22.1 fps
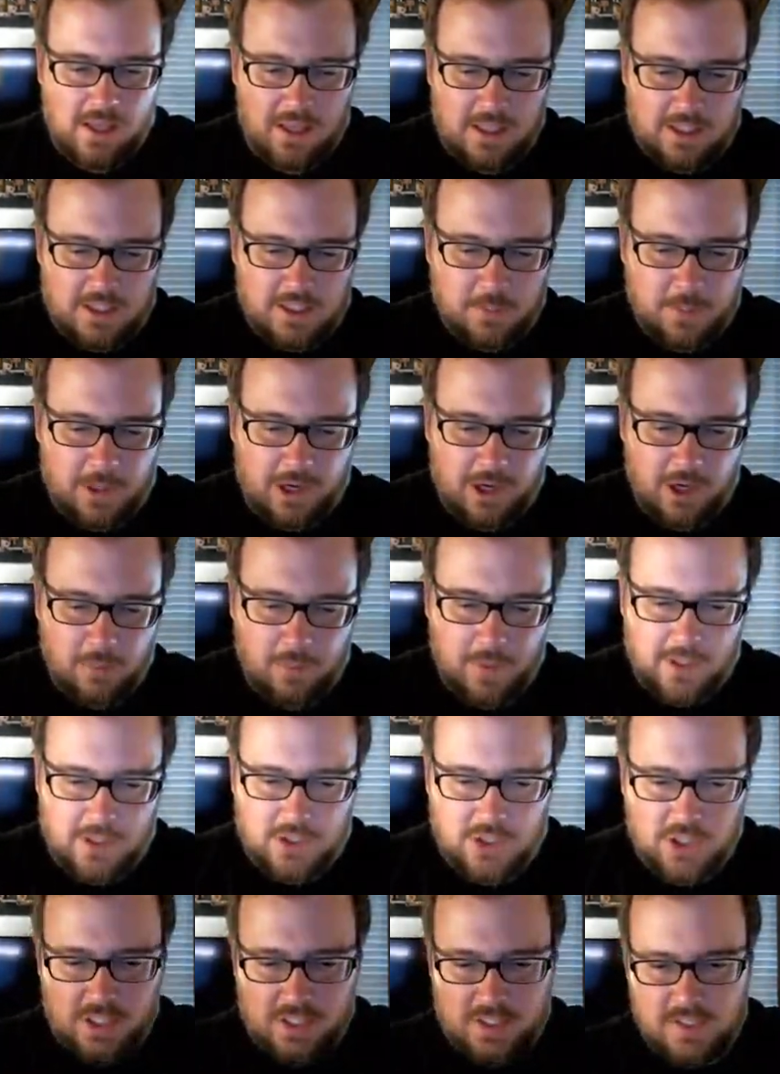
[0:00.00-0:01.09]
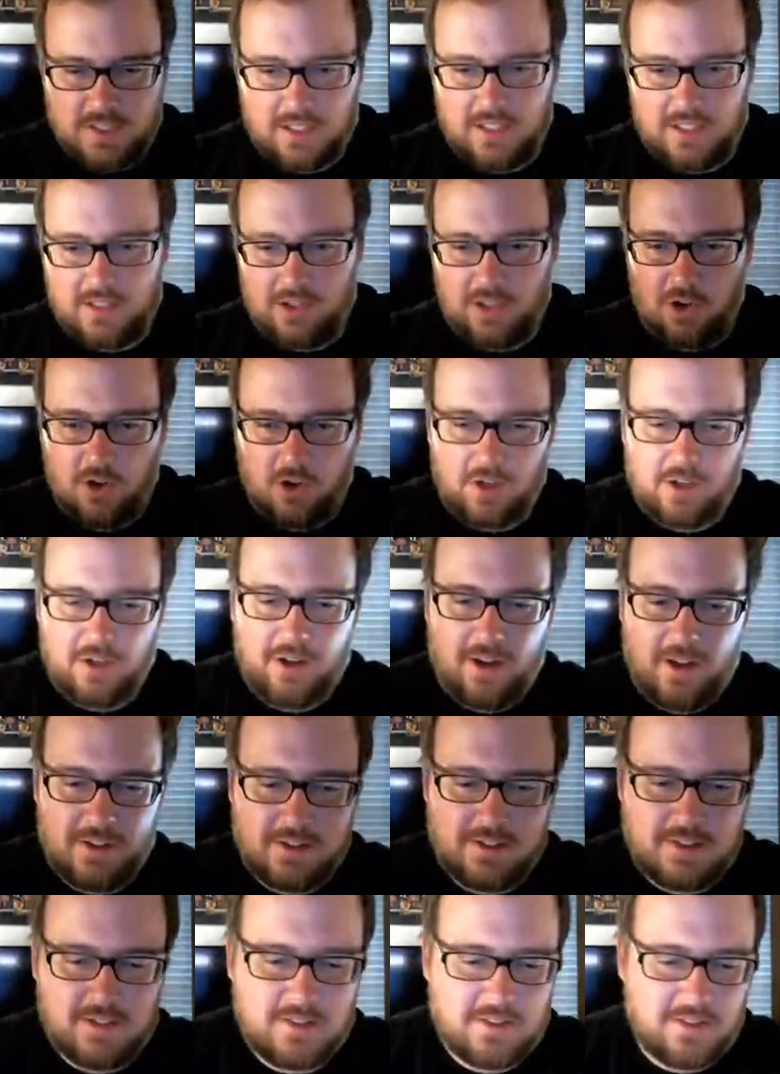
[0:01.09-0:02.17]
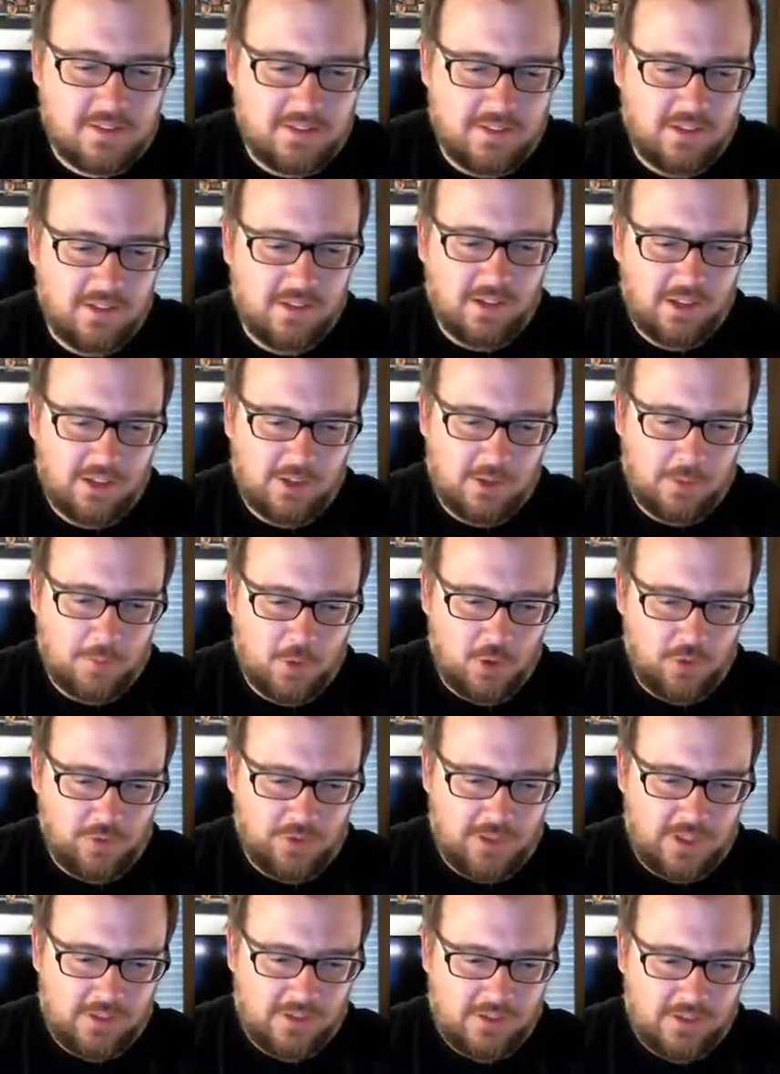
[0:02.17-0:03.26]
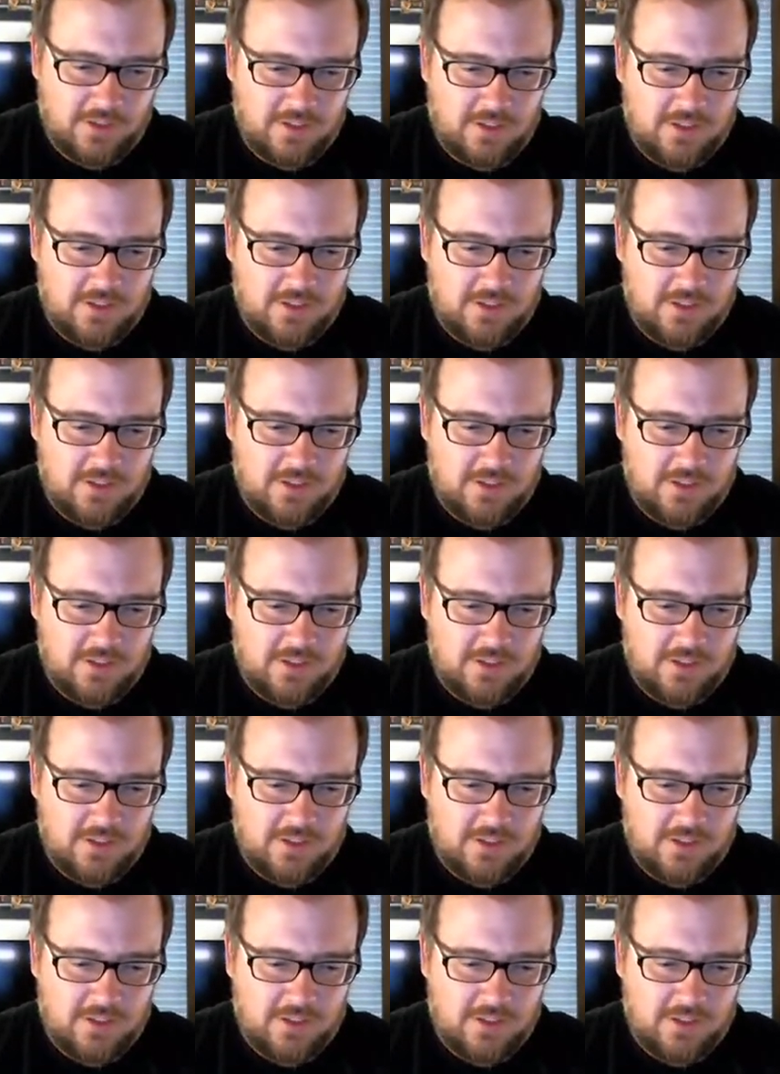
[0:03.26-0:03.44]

inspired by Jason in the Argonauts, the movie.